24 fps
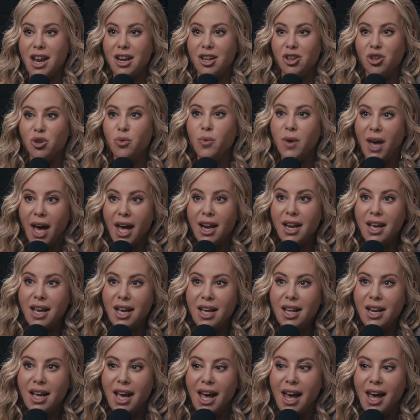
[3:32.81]
You get
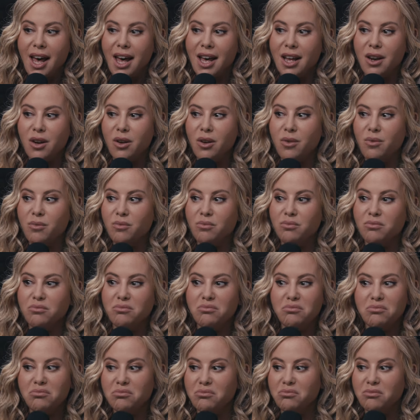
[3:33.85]
it. And
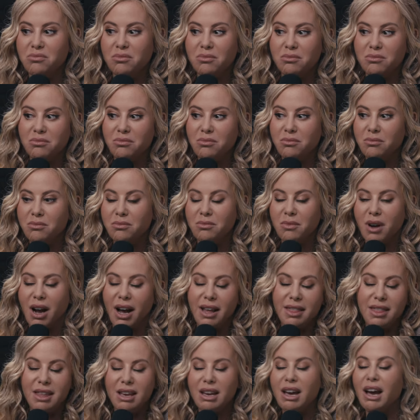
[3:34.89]
I
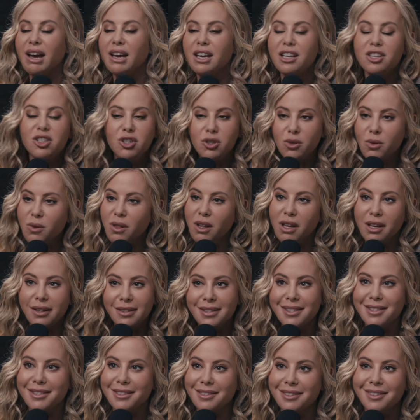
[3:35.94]
think I can do
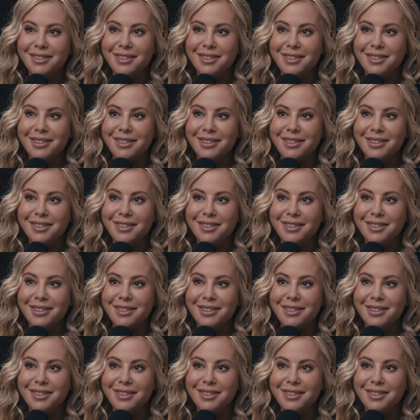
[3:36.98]
this.